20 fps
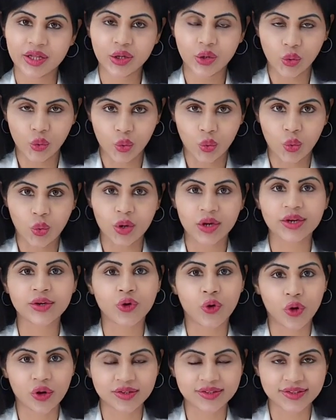glow in
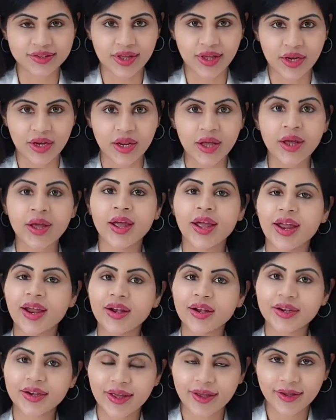your skin.
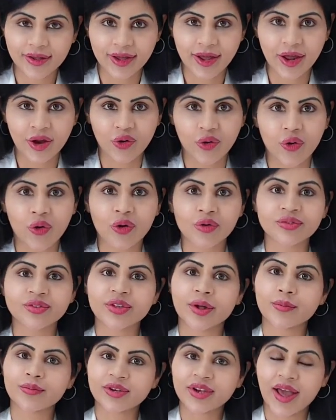It will take care of
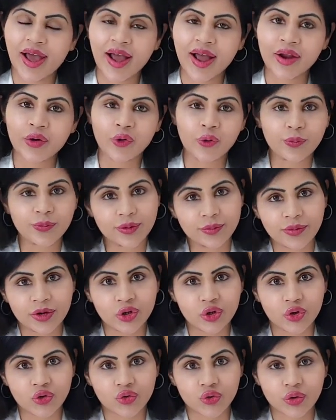some tan or
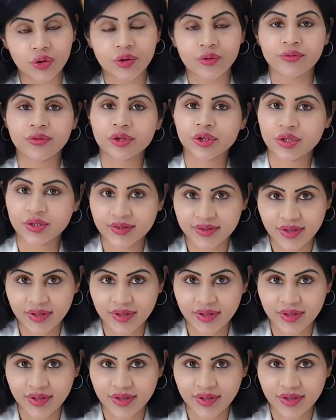pigmentation if it has